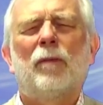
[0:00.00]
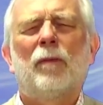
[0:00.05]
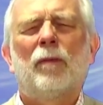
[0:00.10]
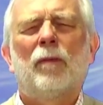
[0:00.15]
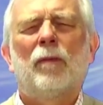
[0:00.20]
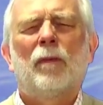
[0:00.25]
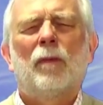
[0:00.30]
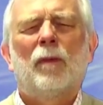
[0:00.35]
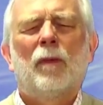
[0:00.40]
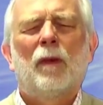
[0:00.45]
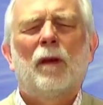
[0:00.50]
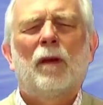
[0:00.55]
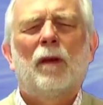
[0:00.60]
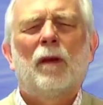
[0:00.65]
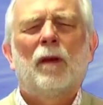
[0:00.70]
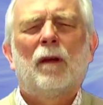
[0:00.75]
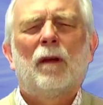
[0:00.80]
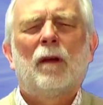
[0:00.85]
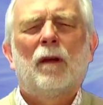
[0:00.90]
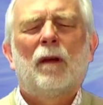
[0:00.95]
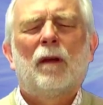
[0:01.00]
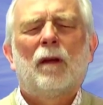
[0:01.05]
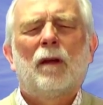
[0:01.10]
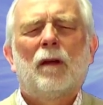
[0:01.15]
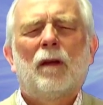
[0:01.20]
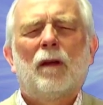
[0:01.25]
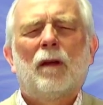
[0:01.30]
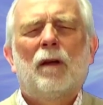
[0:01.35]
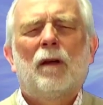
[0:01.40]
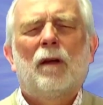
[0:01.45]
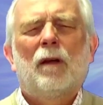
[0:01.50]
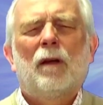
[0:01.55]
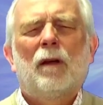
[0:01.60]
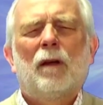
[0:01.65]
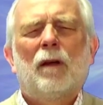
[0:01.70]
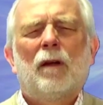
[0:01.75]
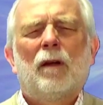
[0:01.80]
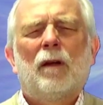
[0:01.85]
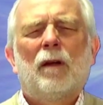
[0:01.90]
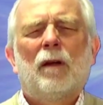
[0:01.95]

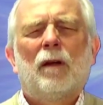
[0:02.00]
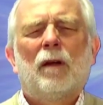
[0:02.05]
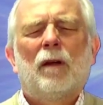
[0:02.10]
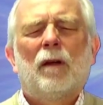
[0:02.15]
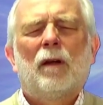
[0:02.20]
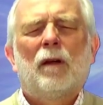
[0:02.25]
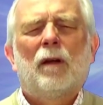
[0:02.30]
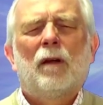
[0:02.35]
(no one is talking)